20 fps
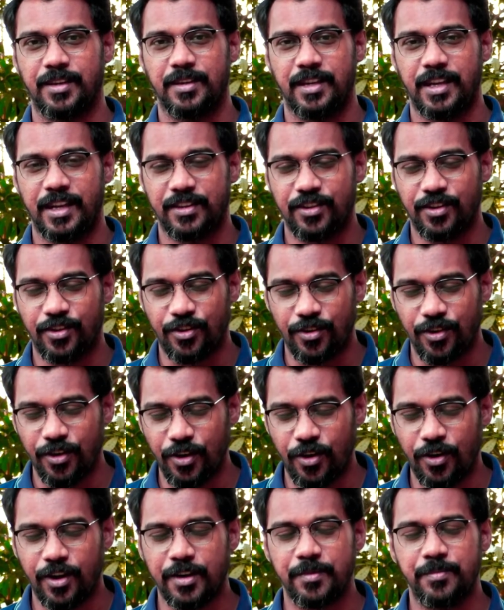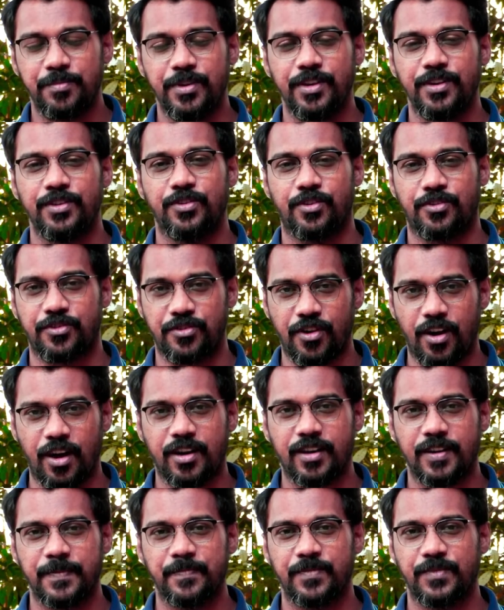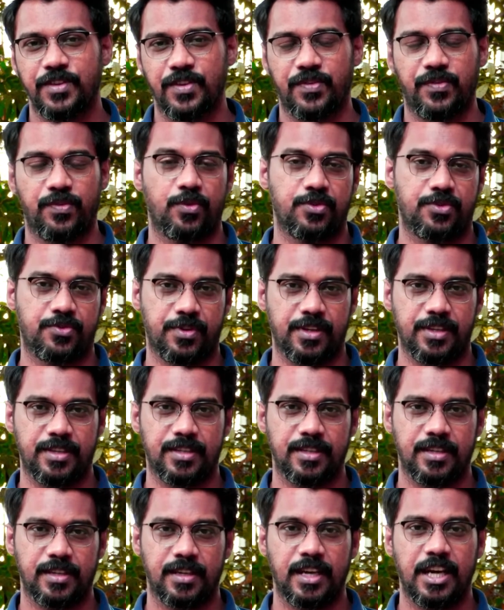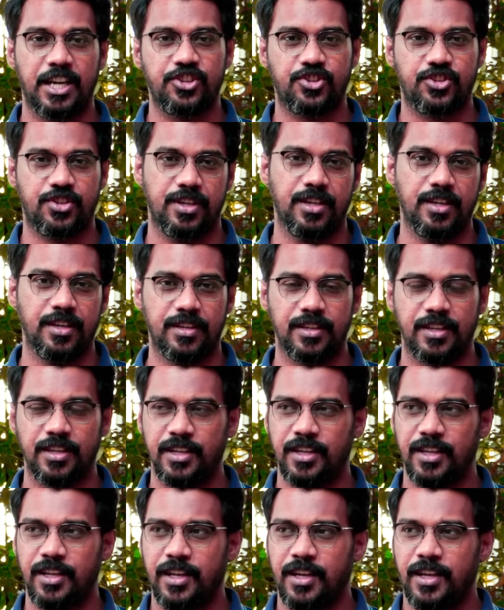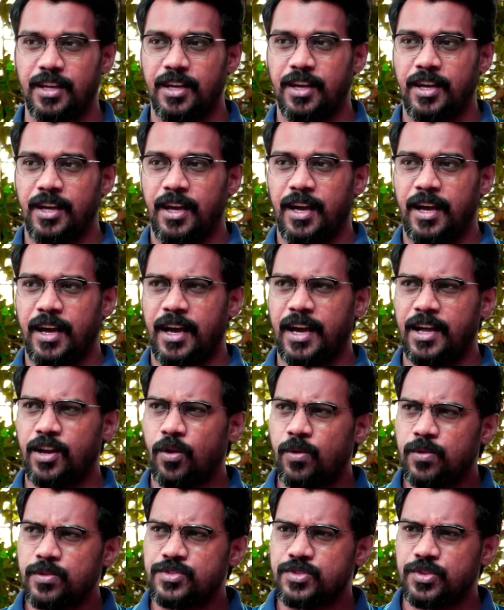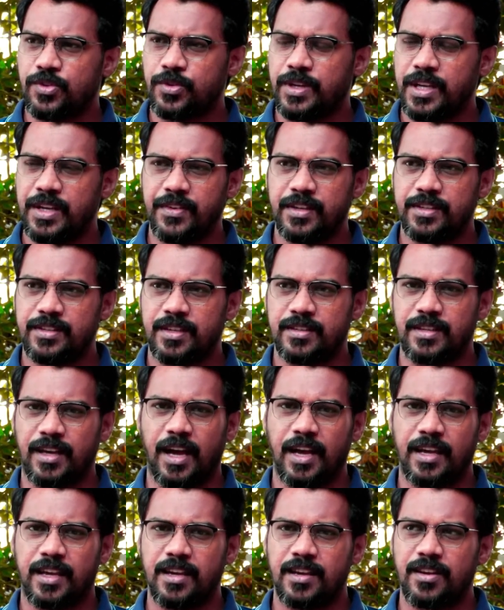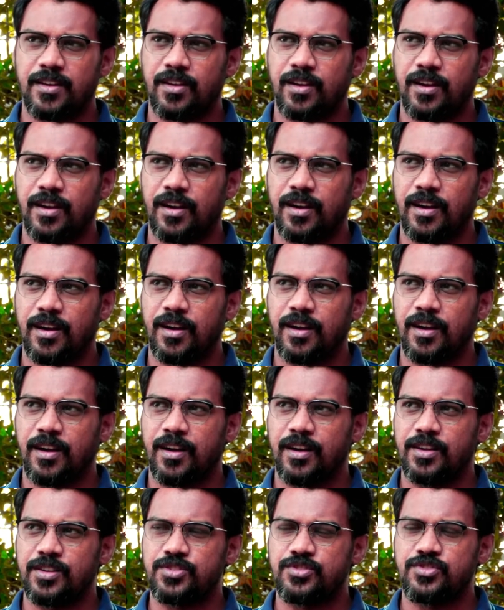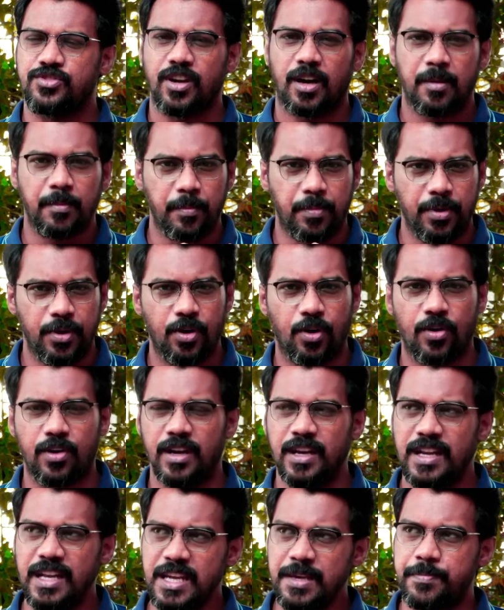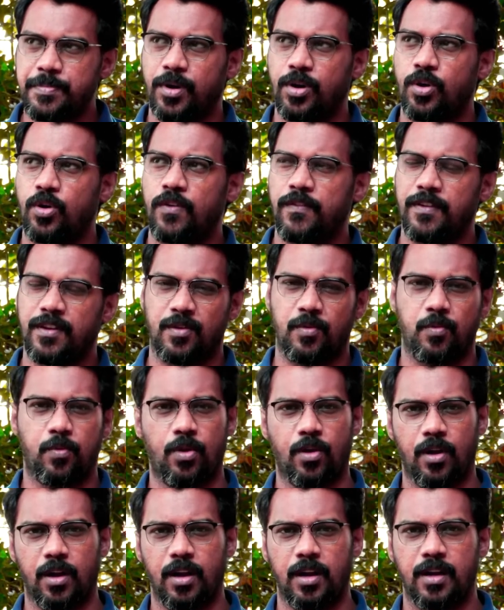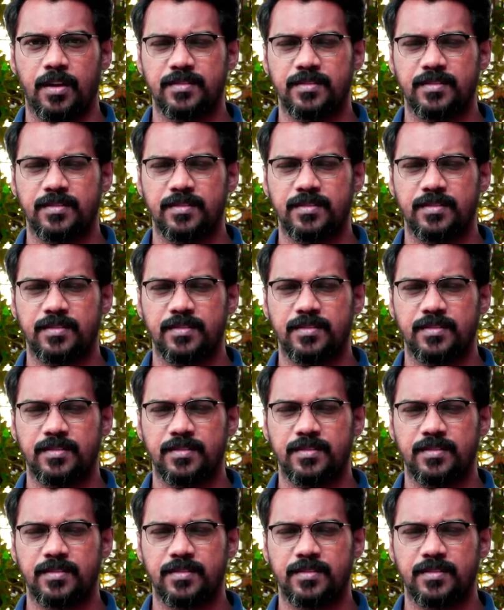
Let the Lord be your rock, your fortress and shield. And also David says, I can jump or leap over a wall.